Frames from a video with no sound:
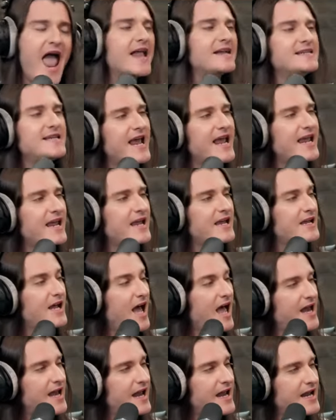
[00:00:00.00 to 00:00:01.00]
and taking
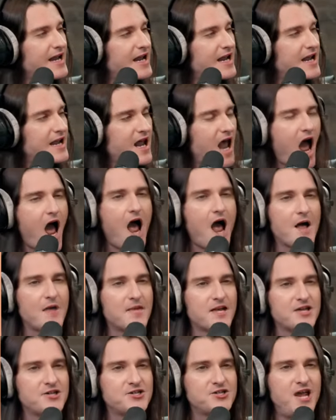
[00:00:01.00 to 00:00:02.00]
Canadian
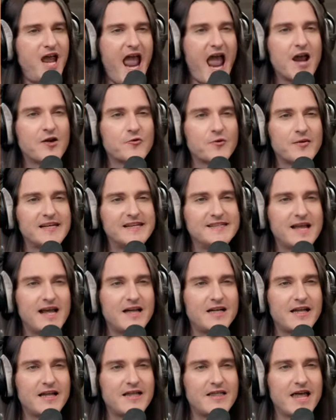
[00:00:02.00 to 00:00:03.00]
Amish and
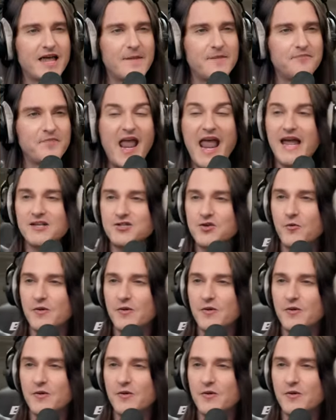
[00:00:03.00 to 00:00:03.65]
resettling them into